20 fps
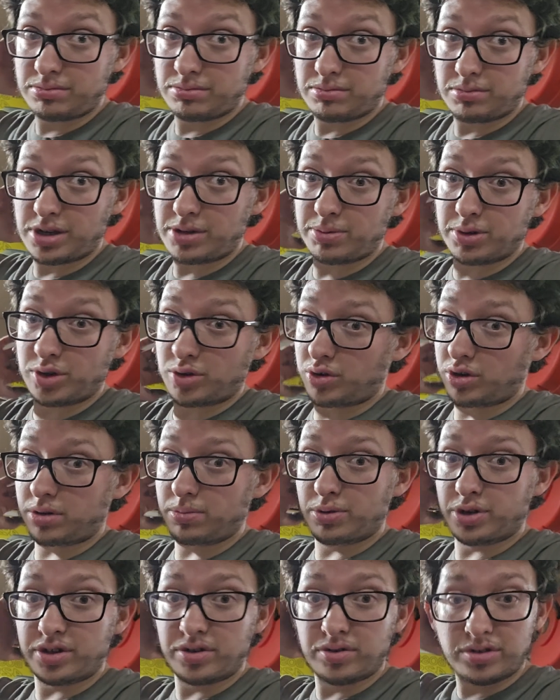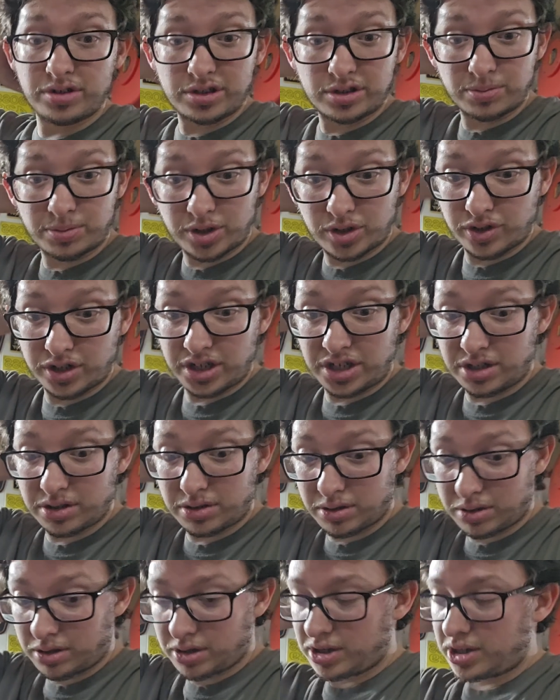Maybe a carburetor needs to be
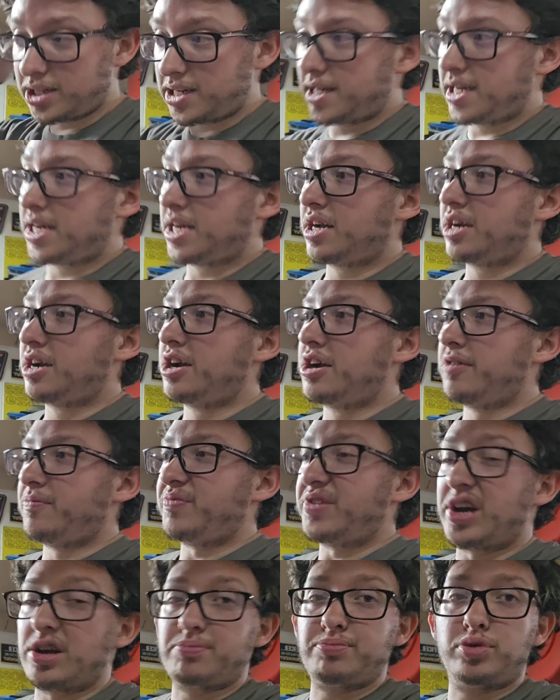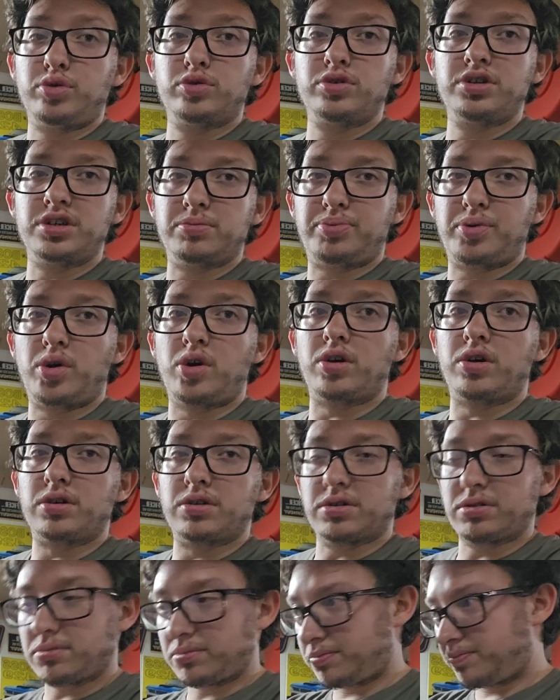cleaned. Now I pulled it
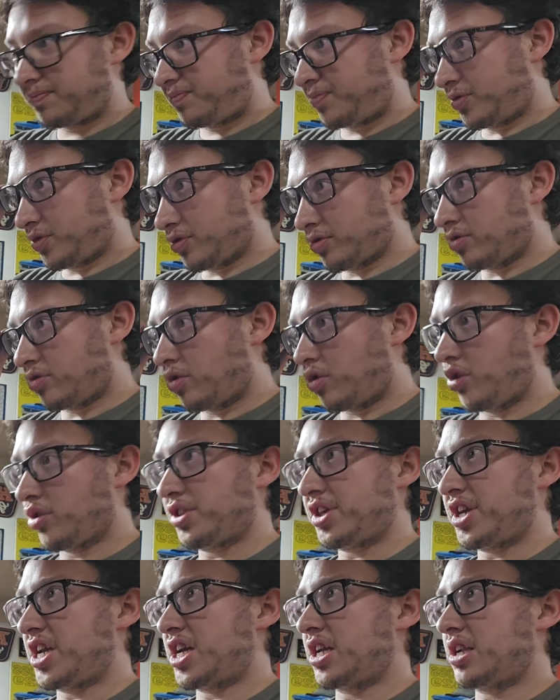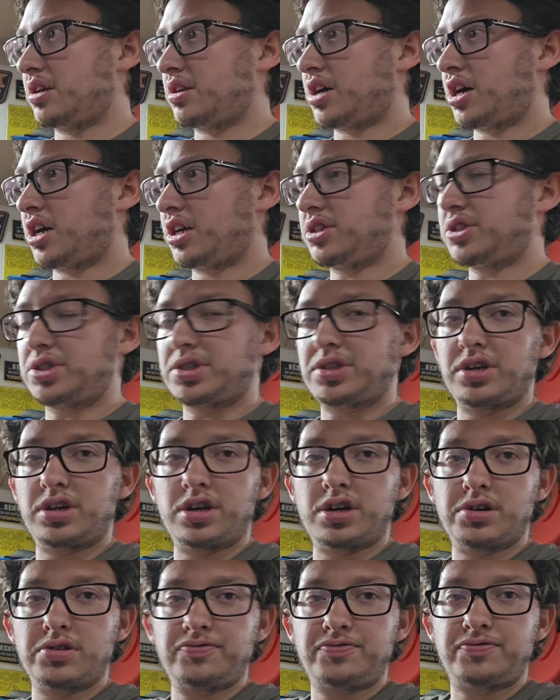apart. All the anodized
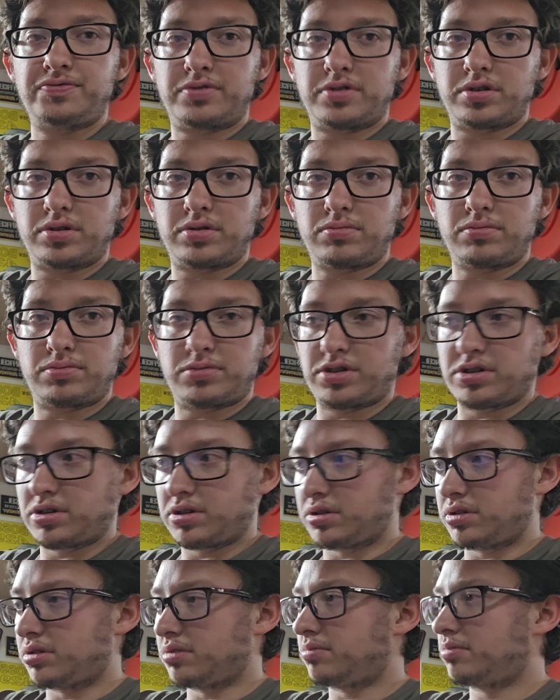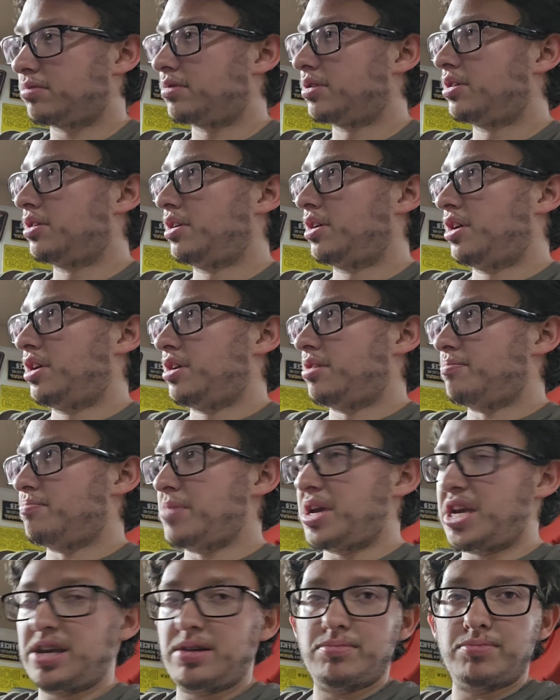stuff, the
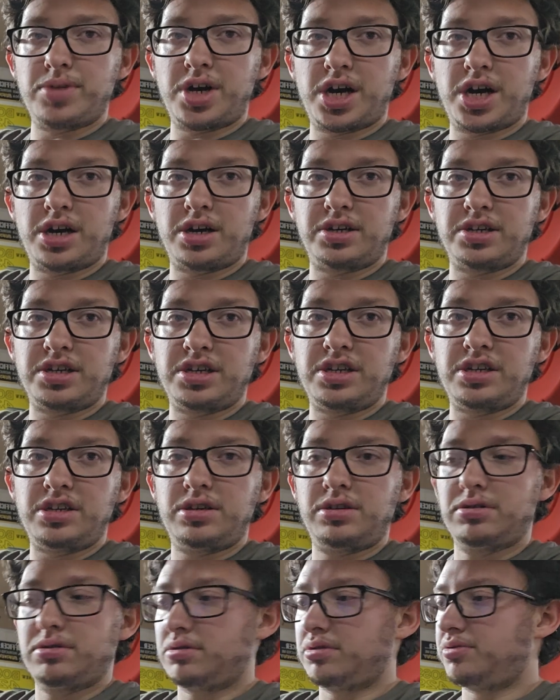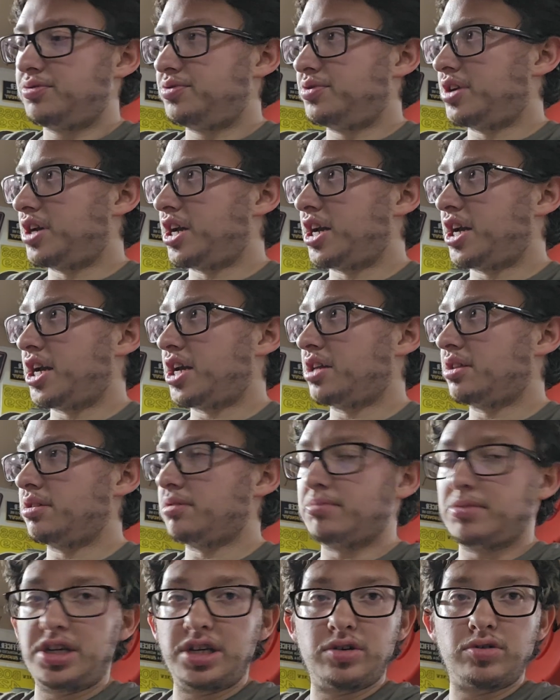main body, and the
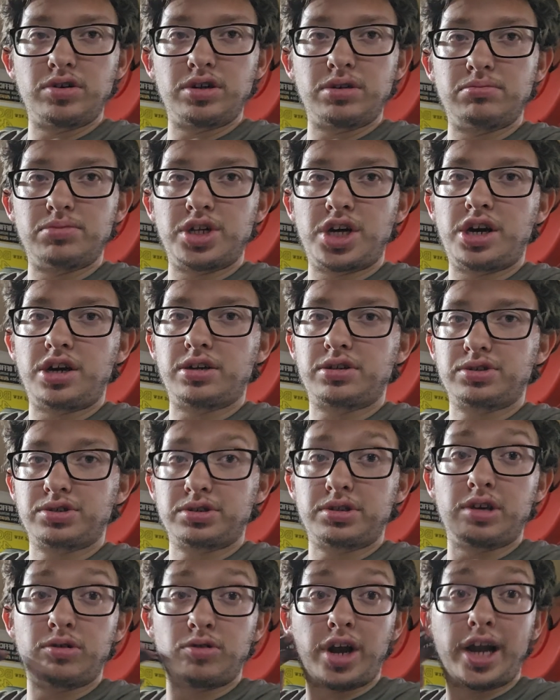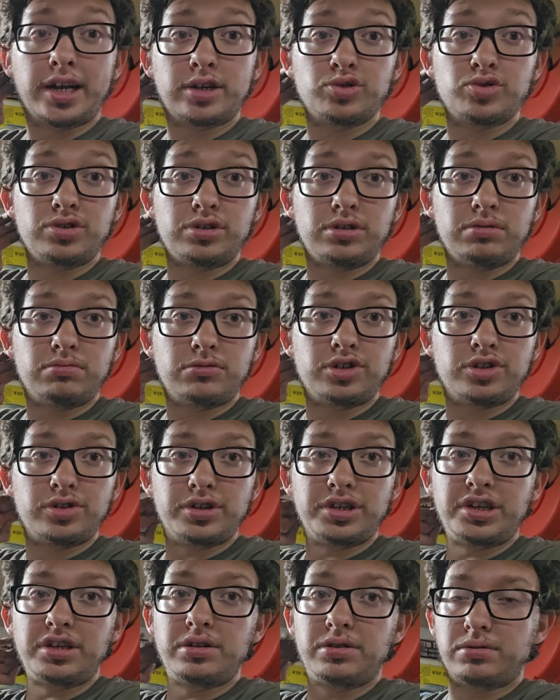metering blocks, they were actually
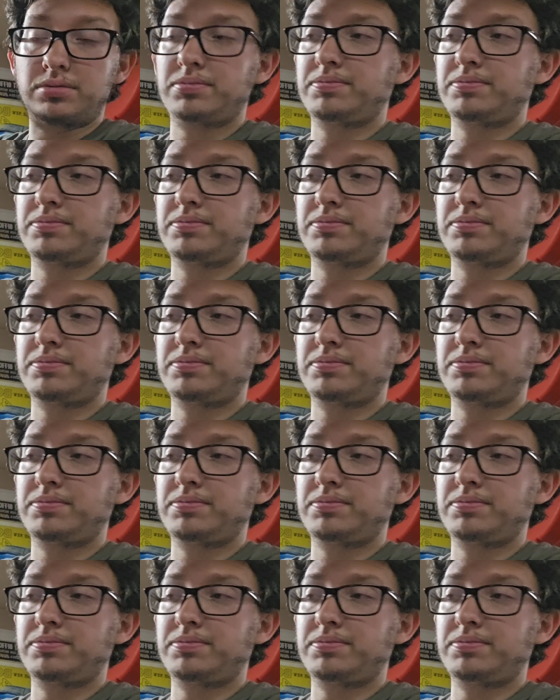clean.